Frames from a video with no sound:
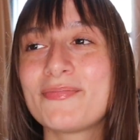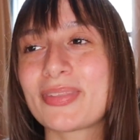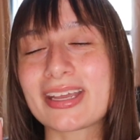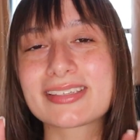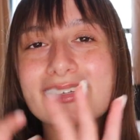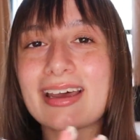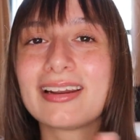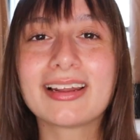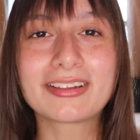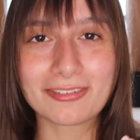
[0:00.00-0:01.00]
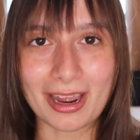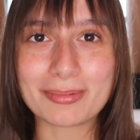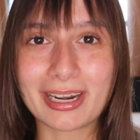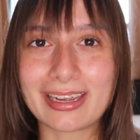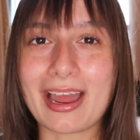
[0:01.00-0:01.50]
That's kind of like the
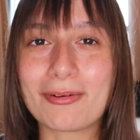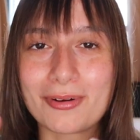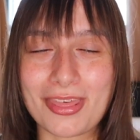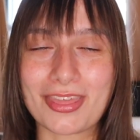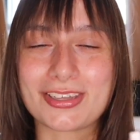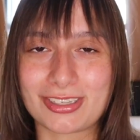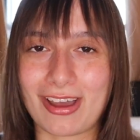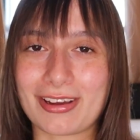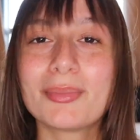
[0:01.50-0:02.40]
vibe that I get with this song.